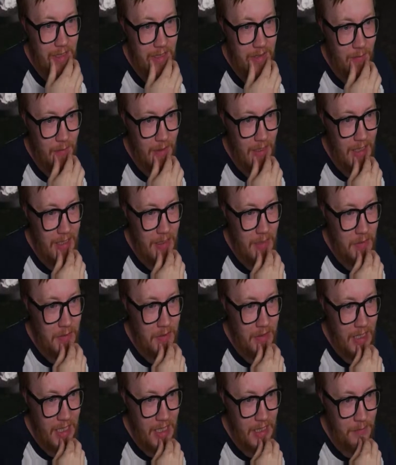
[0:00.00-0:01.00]
at Valerio
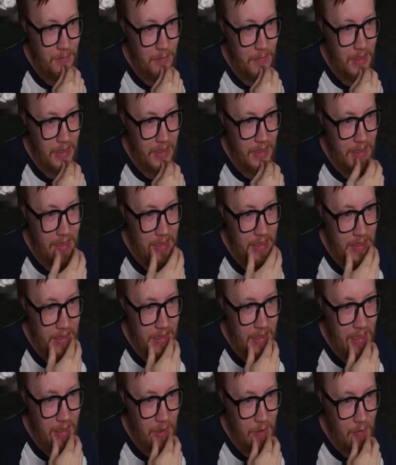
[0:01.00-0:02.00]
Game Ink
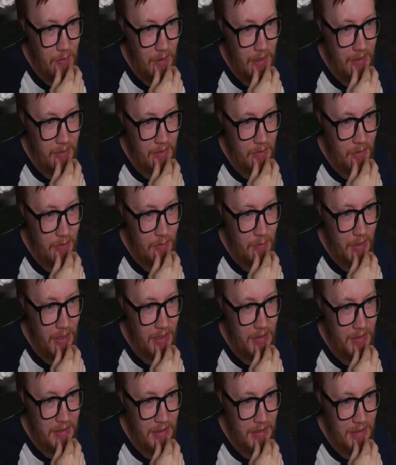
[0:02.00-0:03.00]
Yellow, and
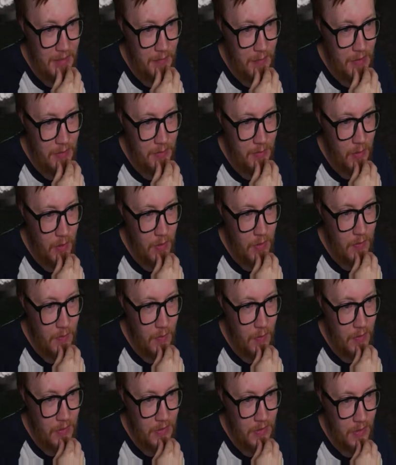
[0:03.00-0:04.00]
surprisingly it was more
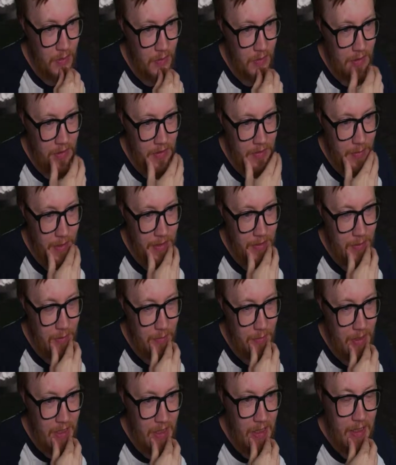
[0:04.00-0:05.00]
towards the orange
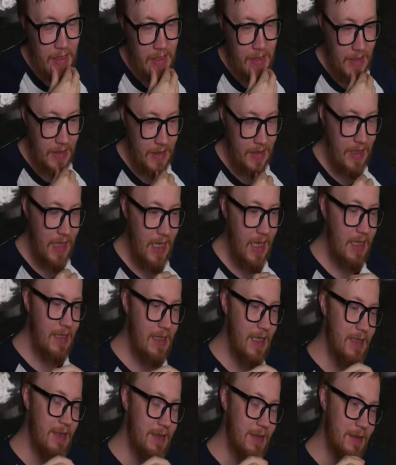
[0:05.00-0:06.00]
spectrum. Yeah,
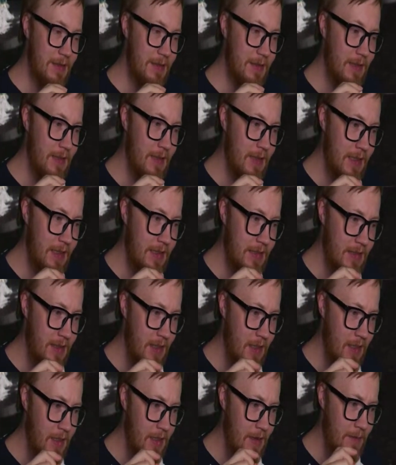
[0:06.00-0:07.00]
it is
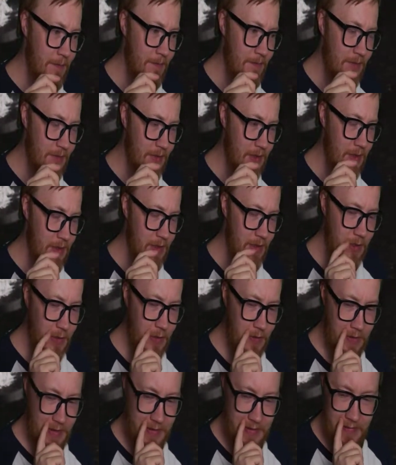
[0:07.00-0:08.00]
a
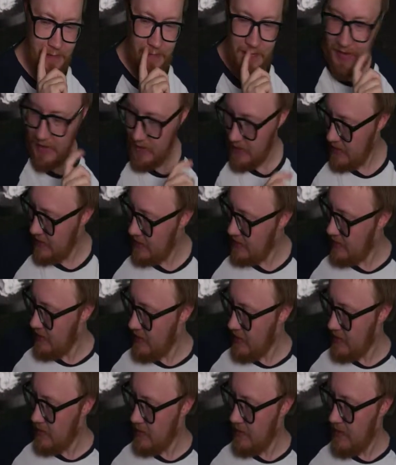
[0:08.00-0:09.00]
curious thing. It is
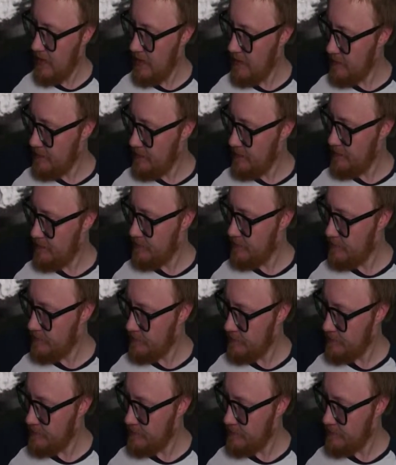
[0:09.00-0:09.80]
like you